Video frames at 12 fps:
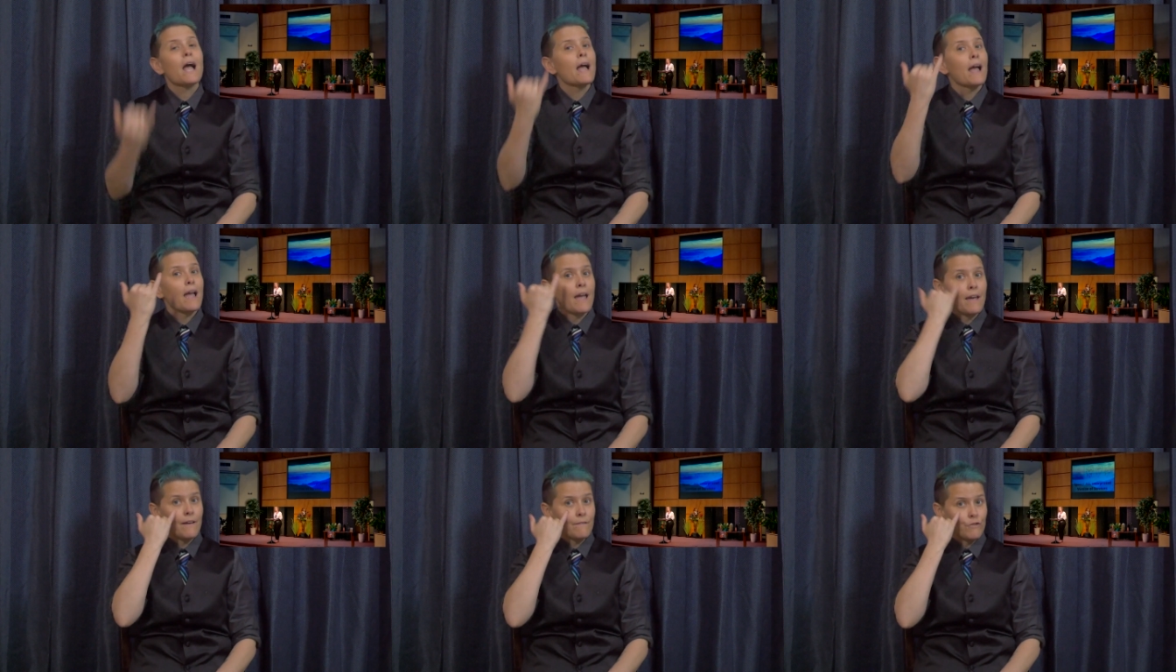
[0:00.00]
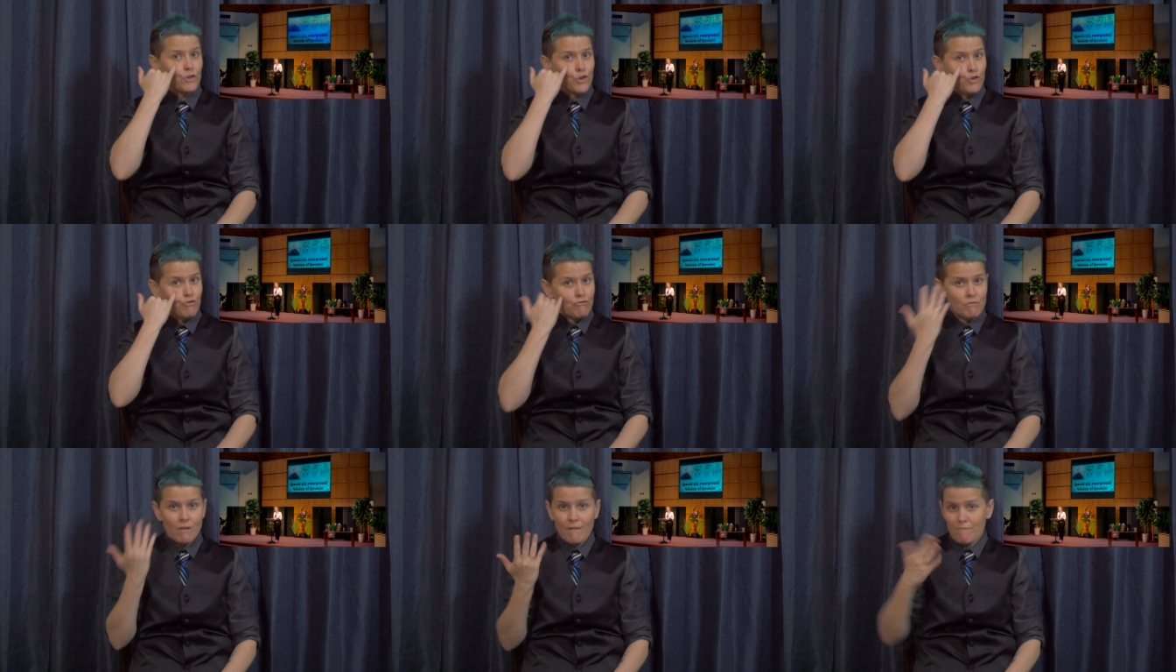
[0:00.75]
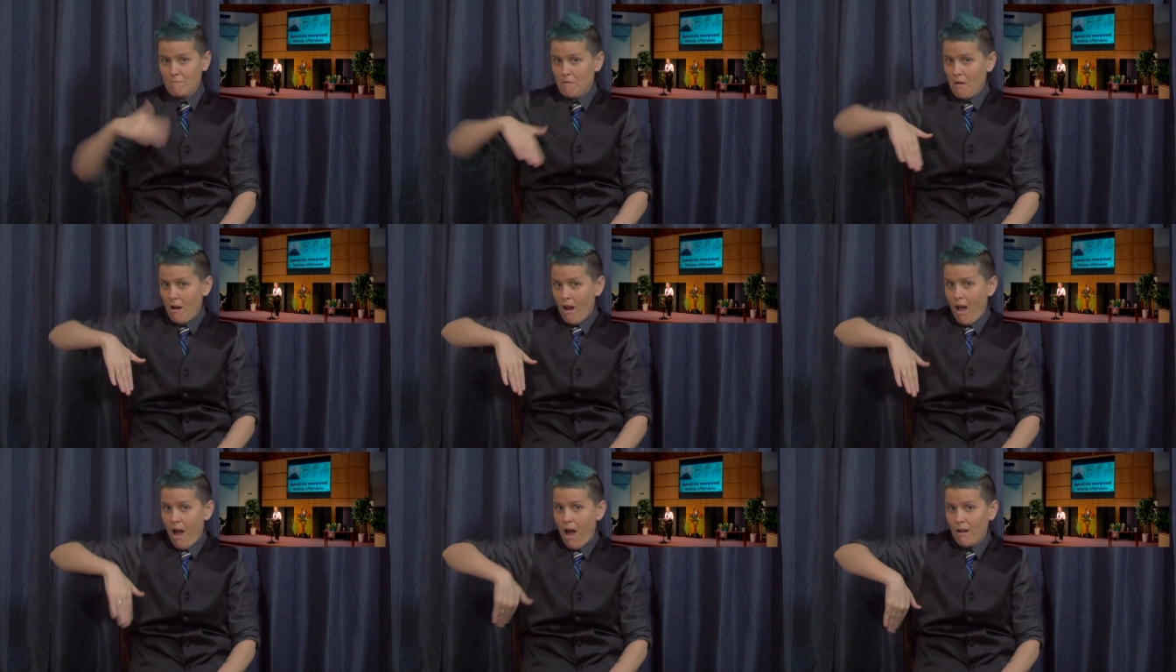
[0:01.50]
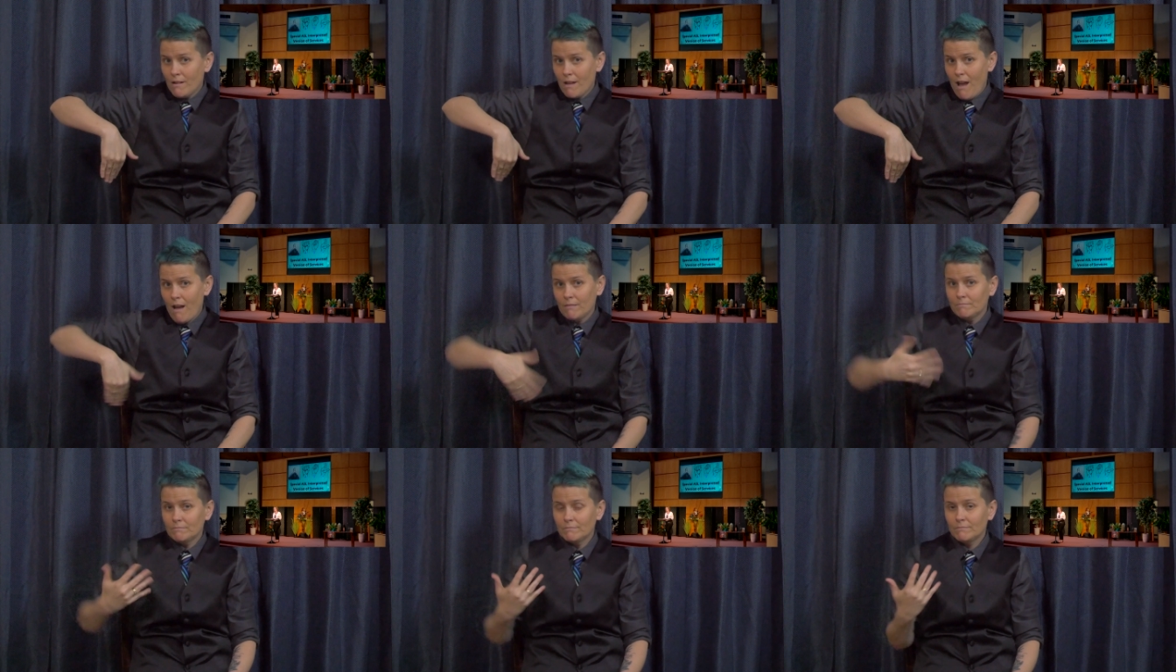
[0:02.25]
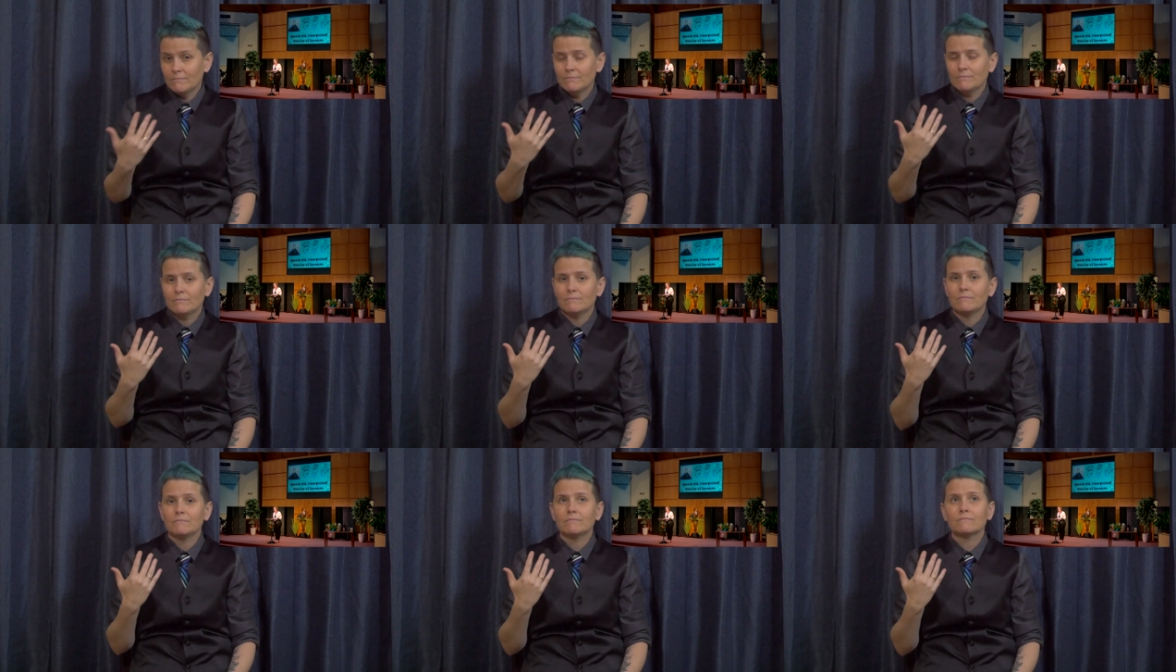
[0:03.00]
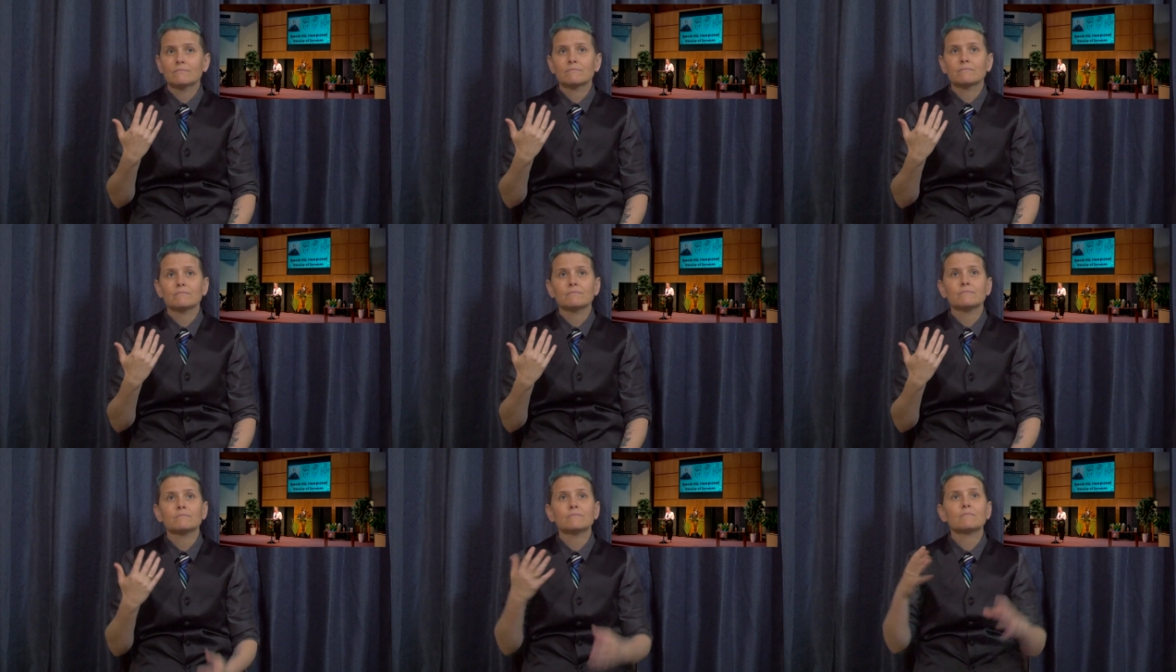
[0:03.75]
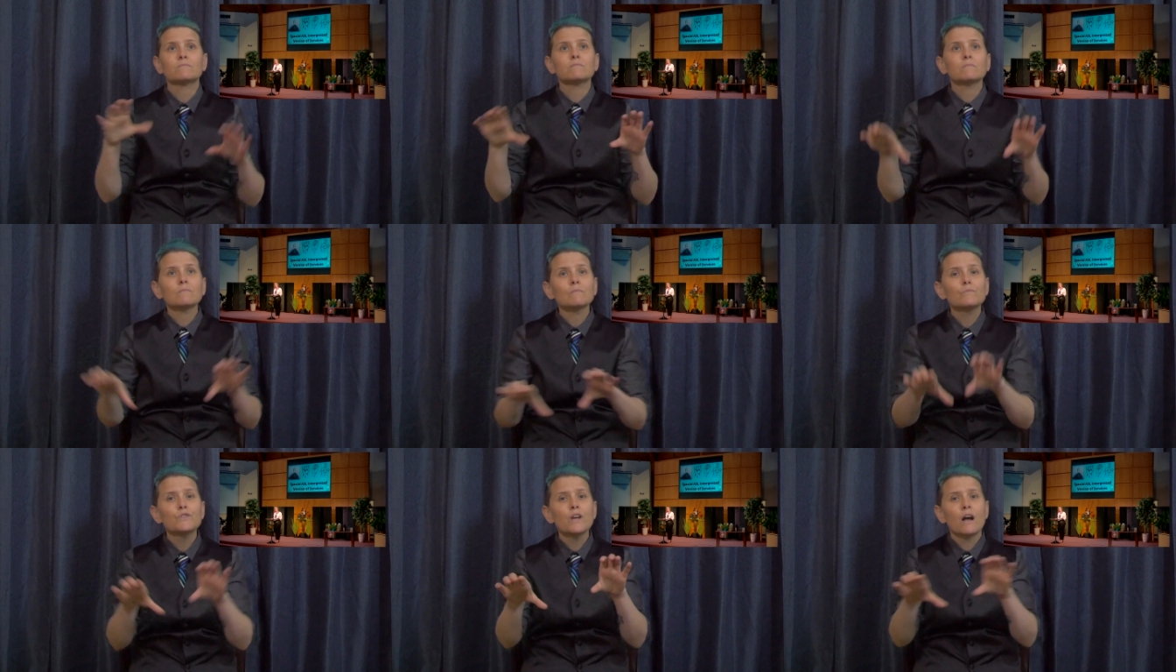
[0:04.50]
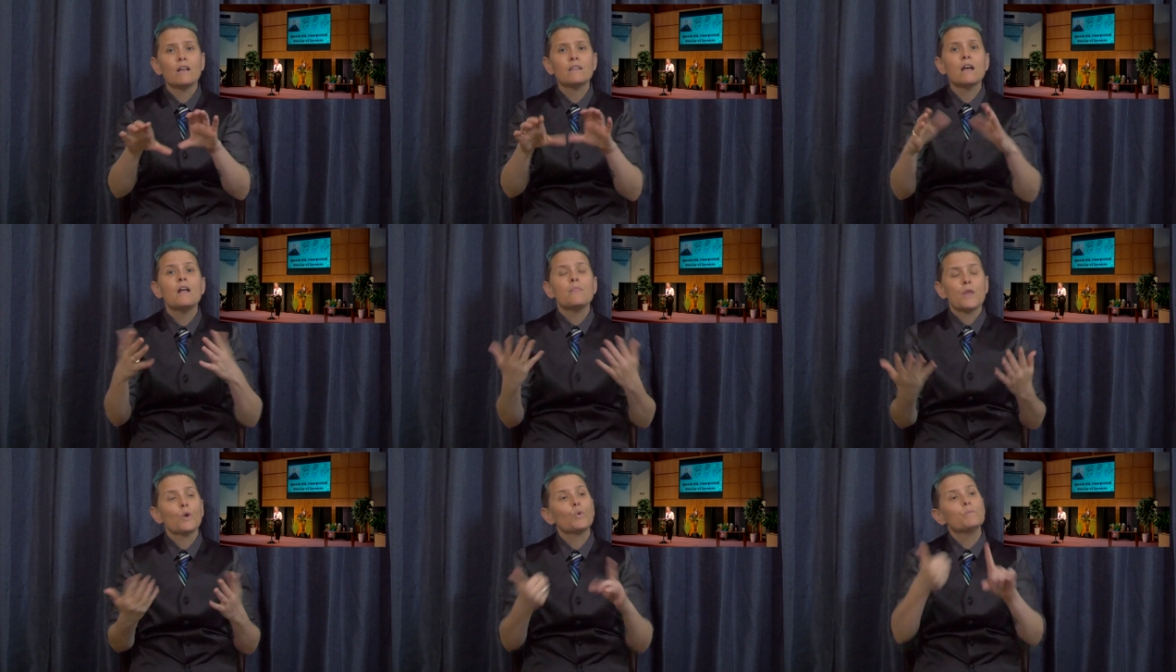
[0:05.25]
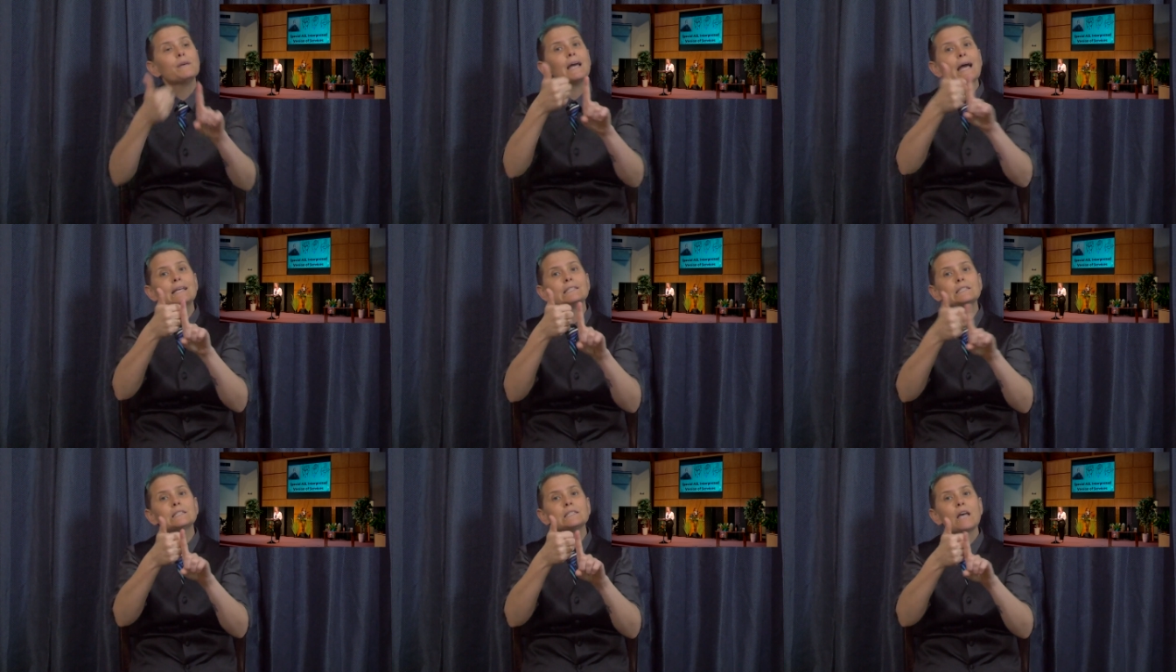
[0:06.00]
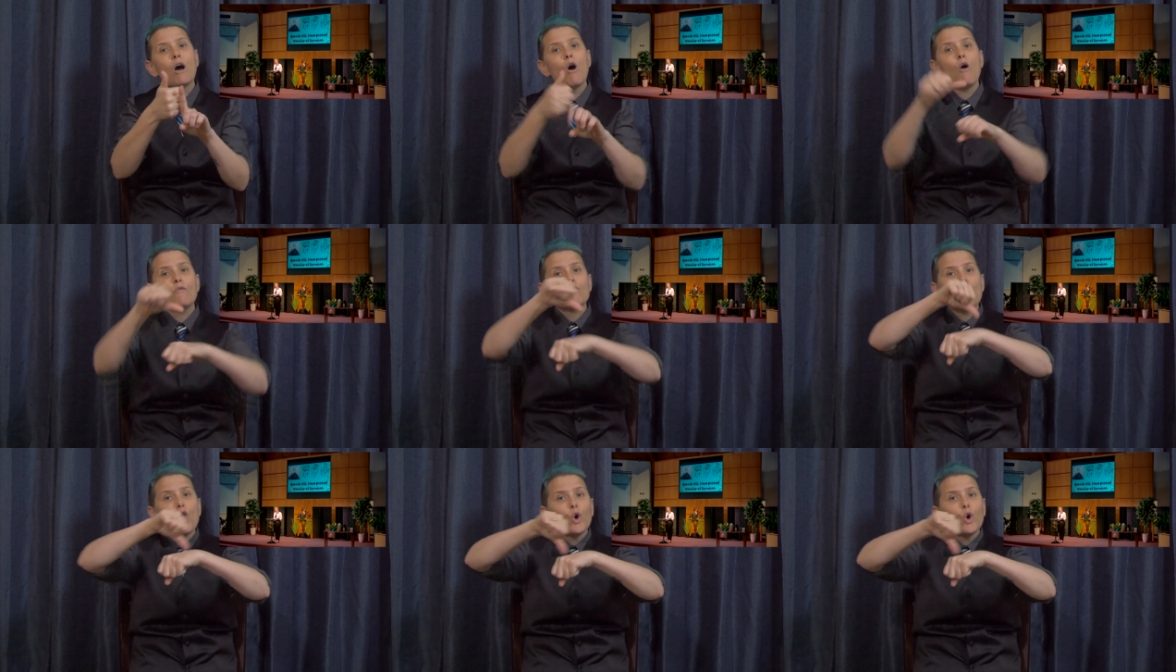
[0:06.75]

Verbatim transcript: And so, if you haven't already done so, um, later in the service, there will be a self anointing.